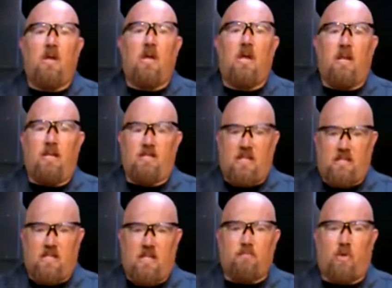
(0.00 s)
It is a
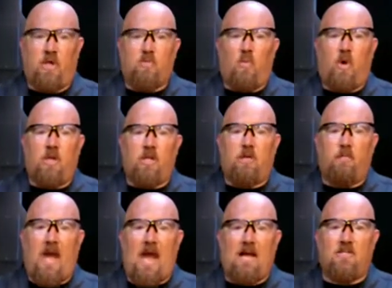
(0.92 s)
6+1
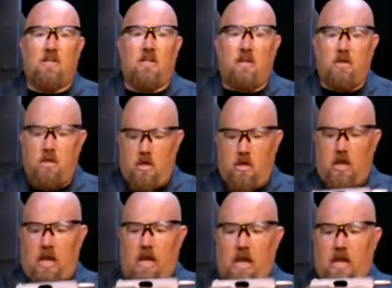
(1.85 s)
capacity,
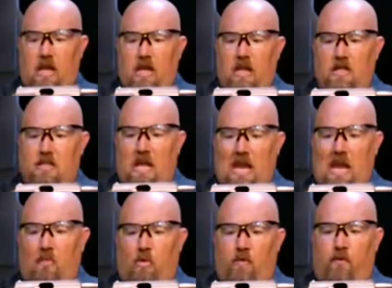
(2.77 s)
and it is
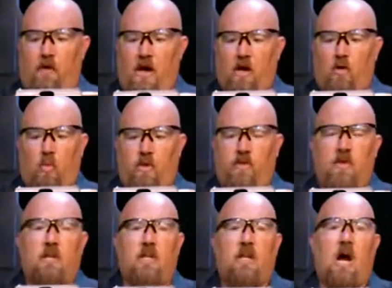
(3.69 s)
hammer fired with
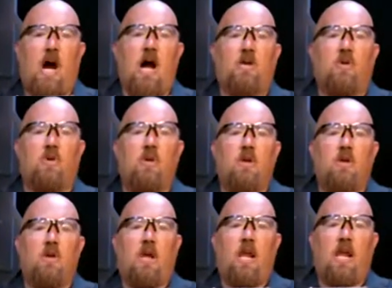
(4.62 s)
a decocker
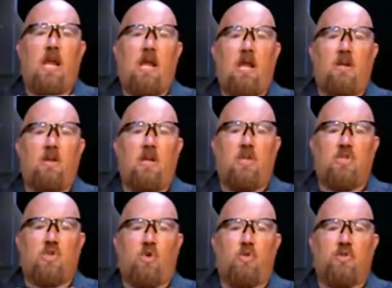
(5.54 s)
and an
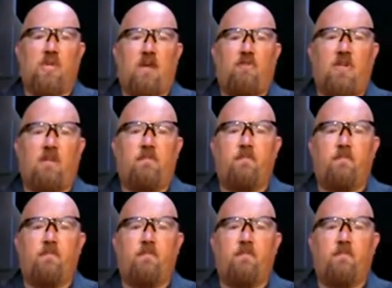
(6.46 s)
external safety.